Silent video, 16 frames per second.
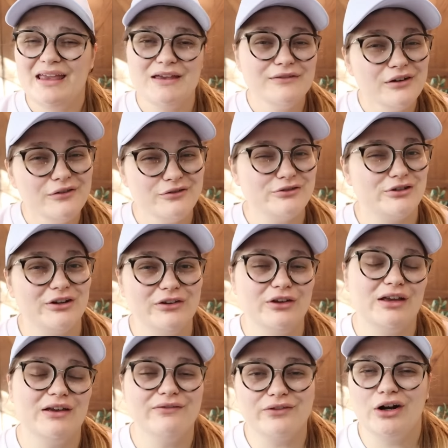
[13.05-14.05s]
even if you're just
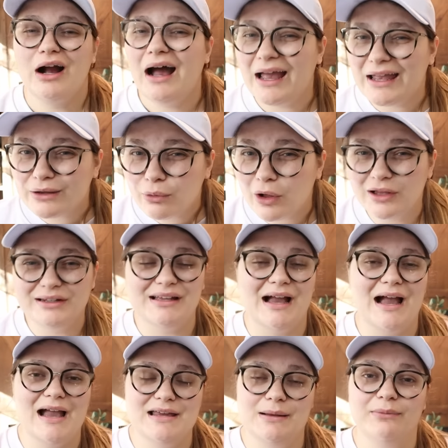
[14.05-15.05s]
looking for high quality
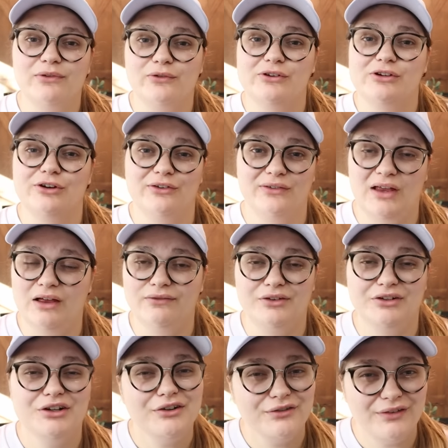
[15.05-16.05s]
items for yourself
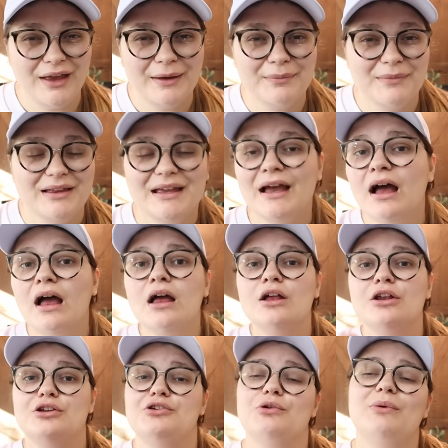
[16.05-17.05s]
or your family,
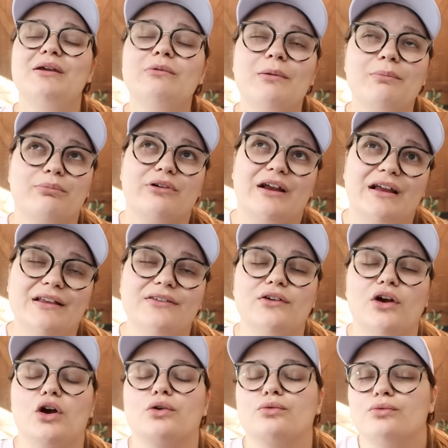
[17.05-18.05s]
knowing what
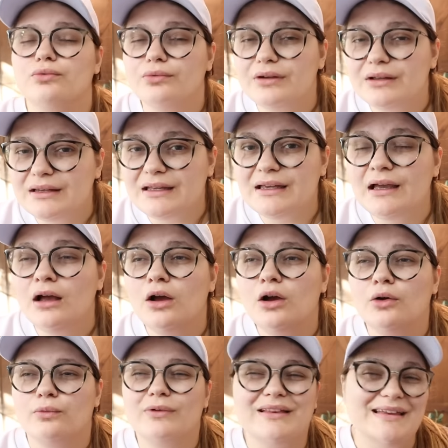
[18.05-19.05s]
brands are really
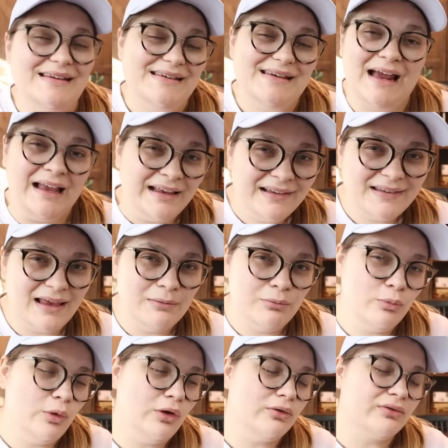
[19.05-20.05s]
really nice
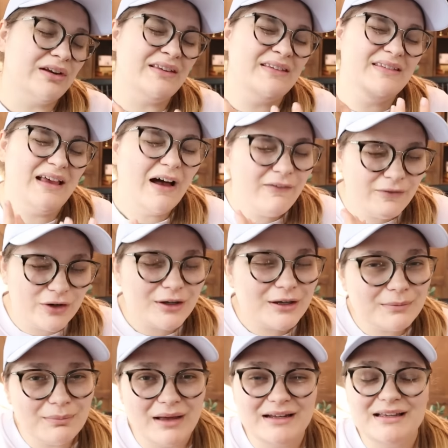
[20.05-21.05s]
and will resell for
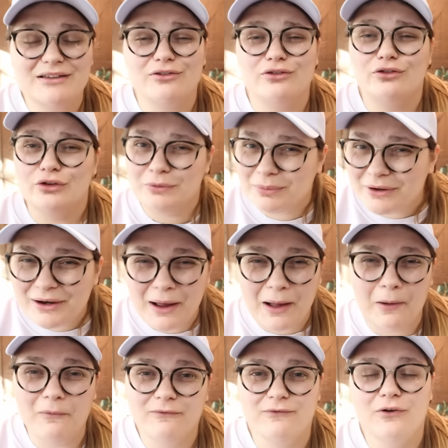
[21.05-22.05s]
good money is super
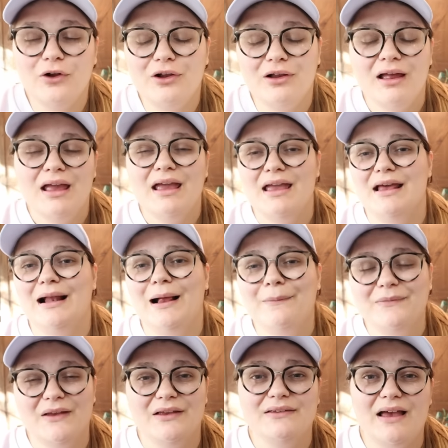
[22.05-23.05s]
helpful. It
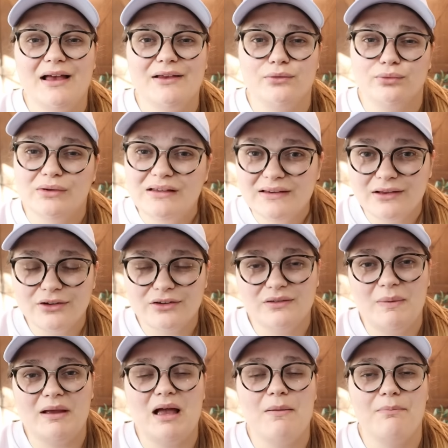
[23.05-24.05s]
helps us as
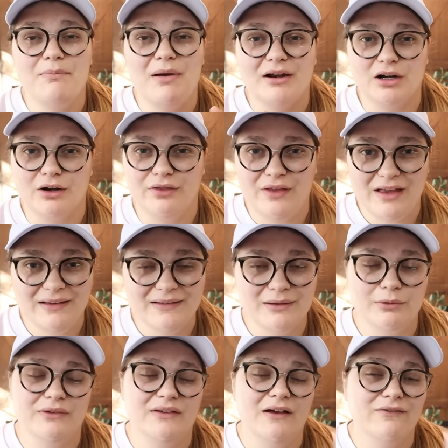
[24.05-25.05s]
resellers pick up better things
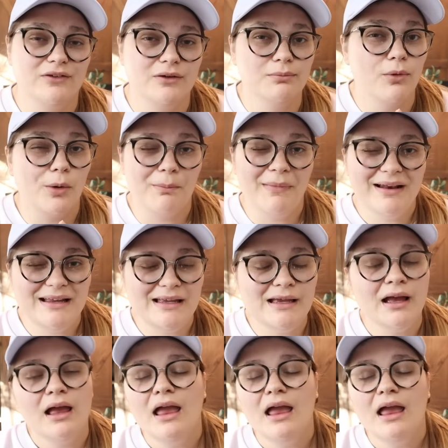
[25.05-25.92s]
that will sell for more money.